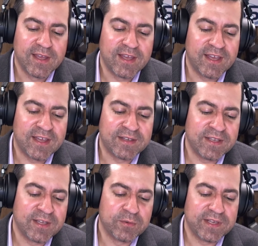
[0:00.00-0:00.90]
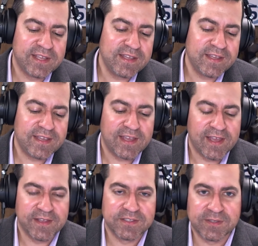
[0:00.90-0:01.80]
And, and what he
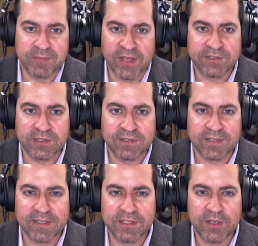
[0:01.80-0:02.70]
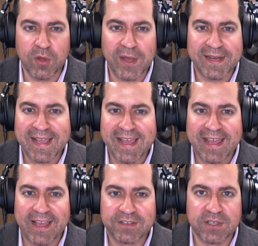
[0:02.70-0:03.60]
has mentioned is, you know what?
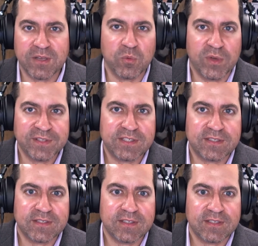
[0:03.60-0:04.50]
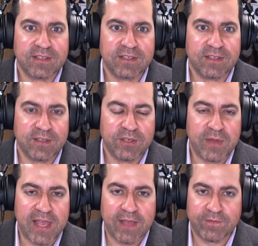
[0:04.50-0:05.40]
Actually, once
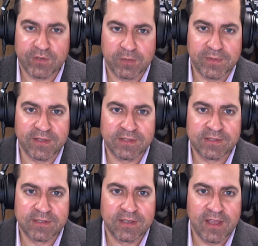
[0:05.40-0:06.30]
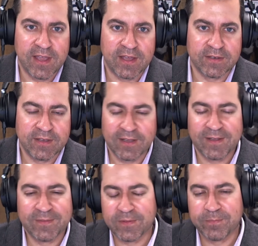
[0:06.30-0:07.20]
you have turbulence and,
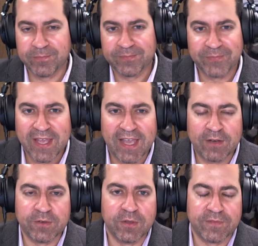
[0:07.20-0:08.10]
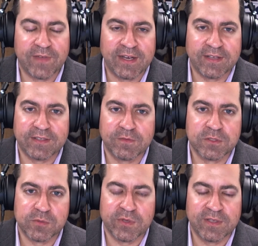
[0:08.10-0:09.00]
and I don't know the finite
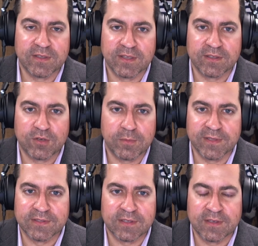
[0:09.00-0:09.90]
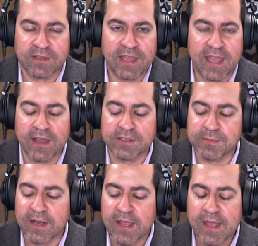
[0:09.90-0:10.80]
difference between the turbulence and, and chaos,
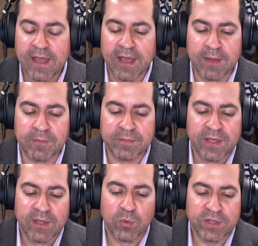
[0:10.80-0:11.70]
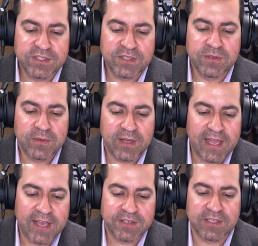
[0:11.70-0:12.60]
but um, once you
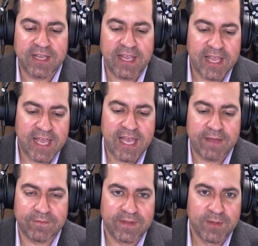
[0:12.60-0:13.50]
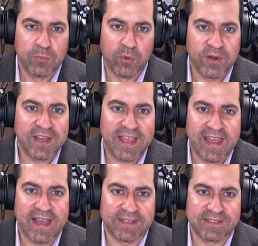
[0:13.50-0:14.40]
actually have more
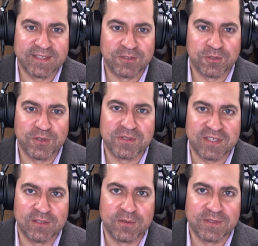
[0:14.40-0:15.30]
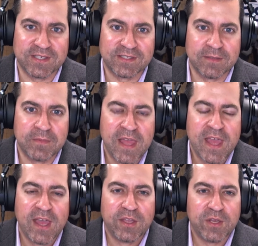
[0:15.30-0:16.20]
chaos introduced into a system,
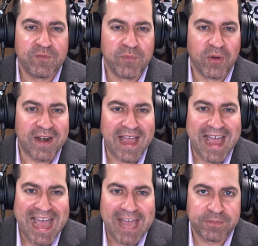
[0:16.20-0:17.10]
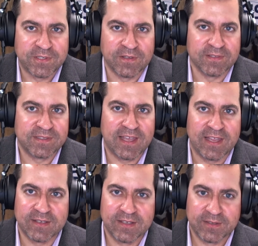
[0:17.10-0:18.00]
you have more options
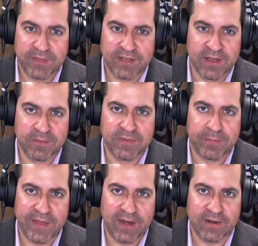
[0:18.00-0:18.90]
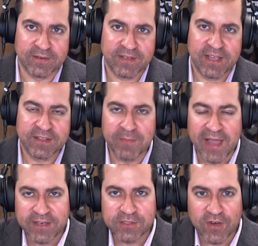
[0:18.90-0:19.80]
that become apparent. And the
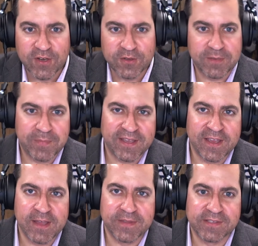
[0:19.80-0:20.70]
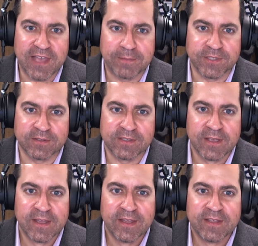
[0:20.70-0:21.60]
mind is very good at picking up these options.
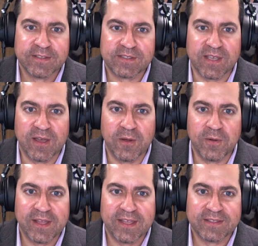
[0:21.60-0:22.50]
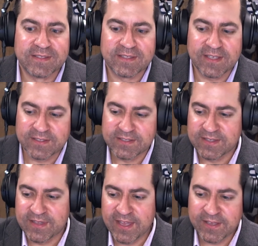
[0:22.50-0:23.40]
So it's
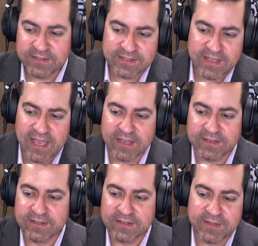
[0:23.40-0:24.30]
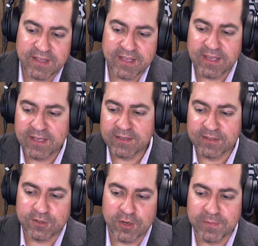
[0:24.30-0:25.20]
it's things that the
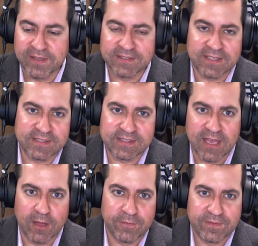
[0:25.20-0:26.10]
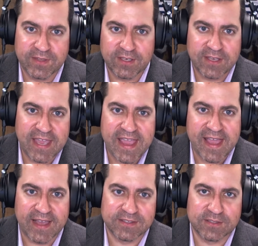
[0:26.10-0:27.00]
the turbulence itself, the
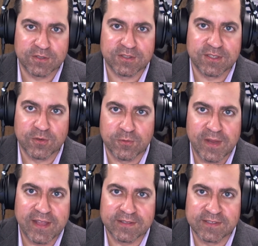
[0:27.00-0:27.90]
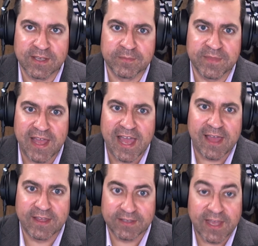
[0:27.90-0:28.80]
chaos starts to create some
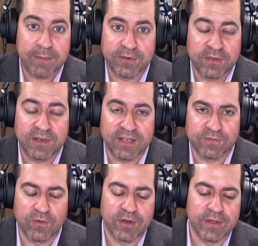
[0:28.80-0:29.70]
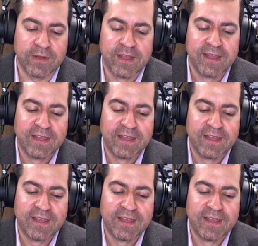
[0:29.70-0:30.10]
uh, opportunities for you.